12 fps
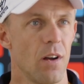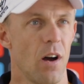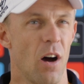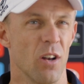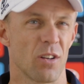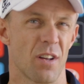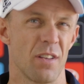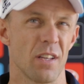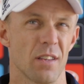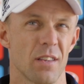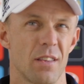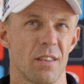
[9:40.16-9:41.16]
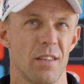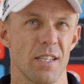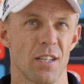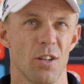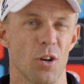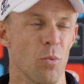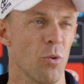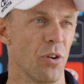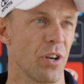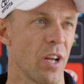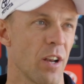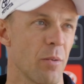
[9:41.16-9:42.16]
Oh, look, I think there's a lot of
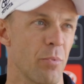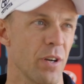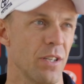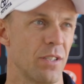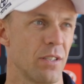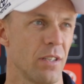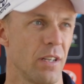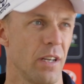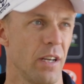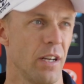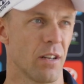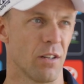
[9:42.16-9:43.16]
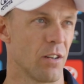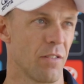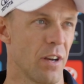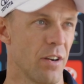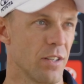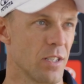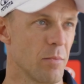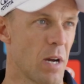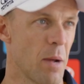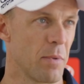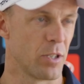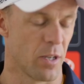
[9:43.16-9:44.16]
water to go under the bridge in a lot of areas at the
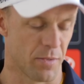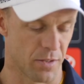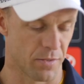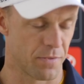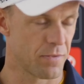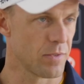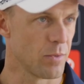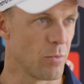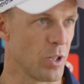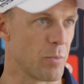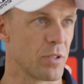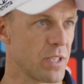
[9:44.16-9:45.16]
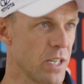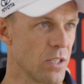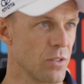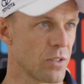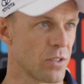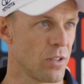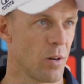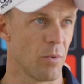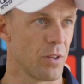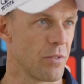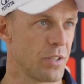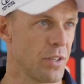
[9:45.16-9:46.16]
moment in terms of what the procedure looks like,
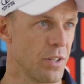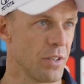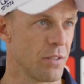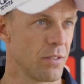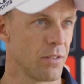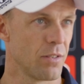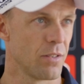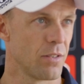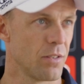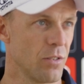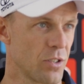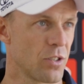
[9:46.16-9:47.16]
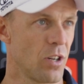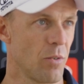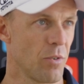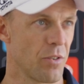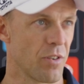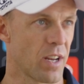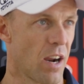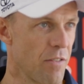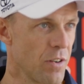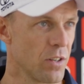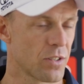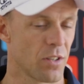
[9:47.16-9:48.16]
what the return looks like, what the
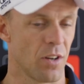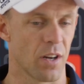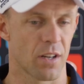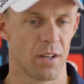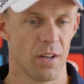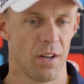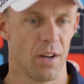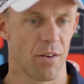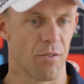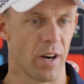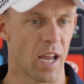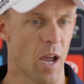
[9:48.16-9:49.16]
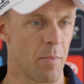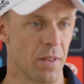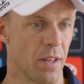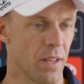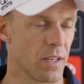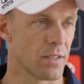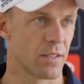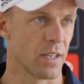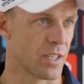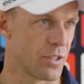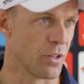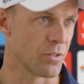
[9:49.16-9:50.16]
recovery looks like, rehab, and then there's
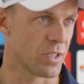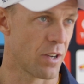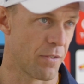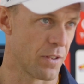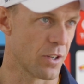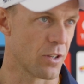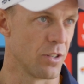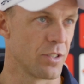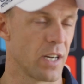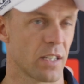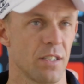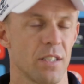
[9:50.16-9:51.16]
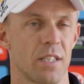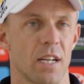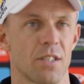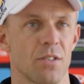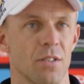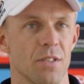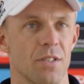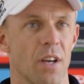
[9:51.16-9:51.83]
external stuff with the contractors you touched on.